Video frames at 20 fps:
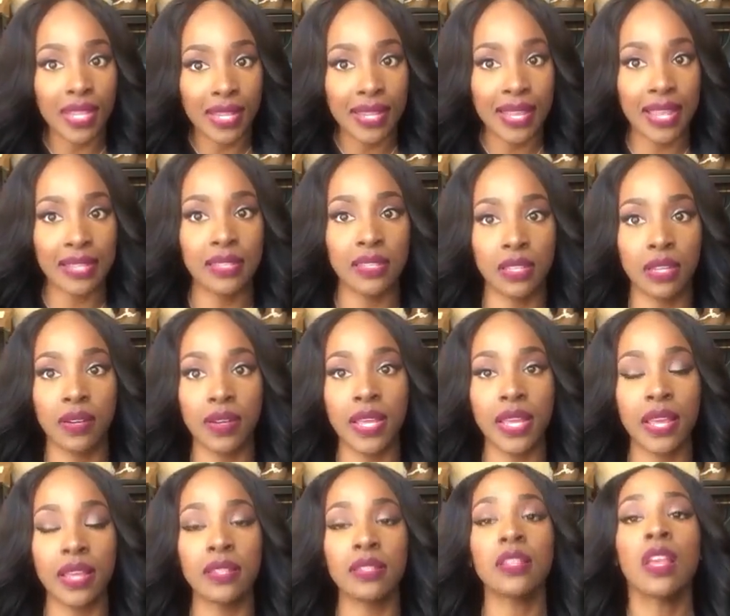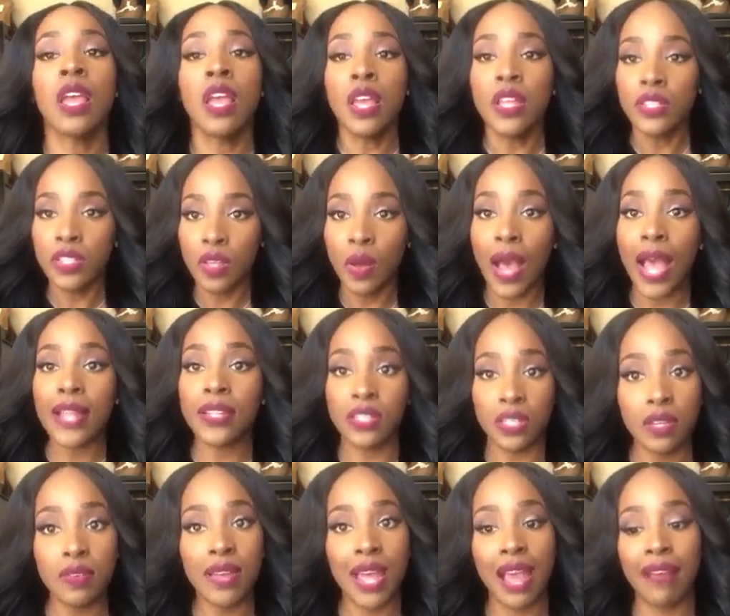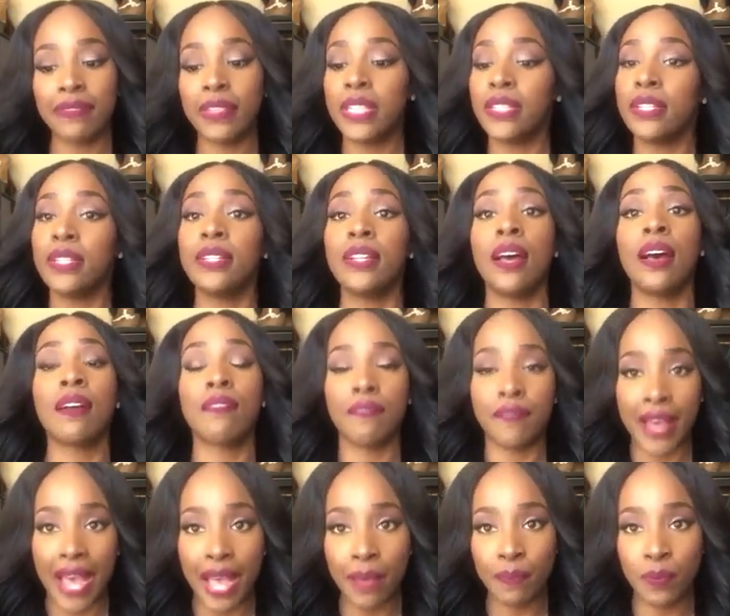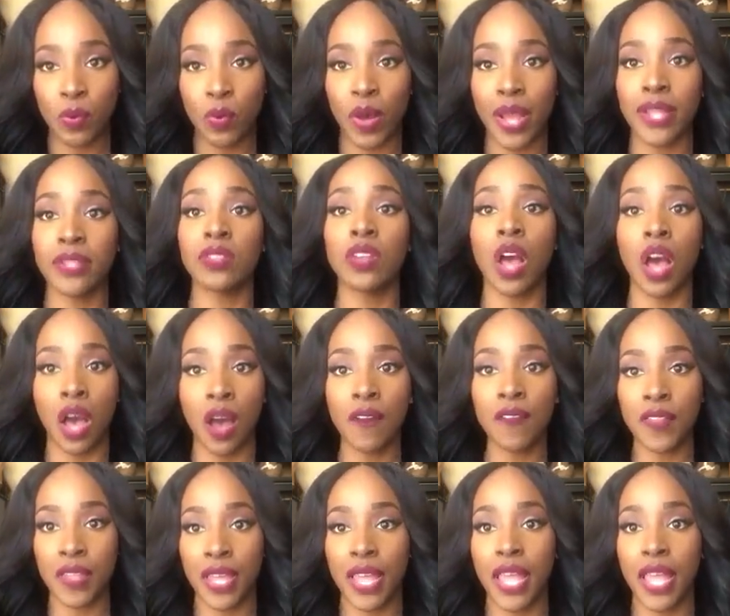Yes, there is. So I do have to deduct 5 points off the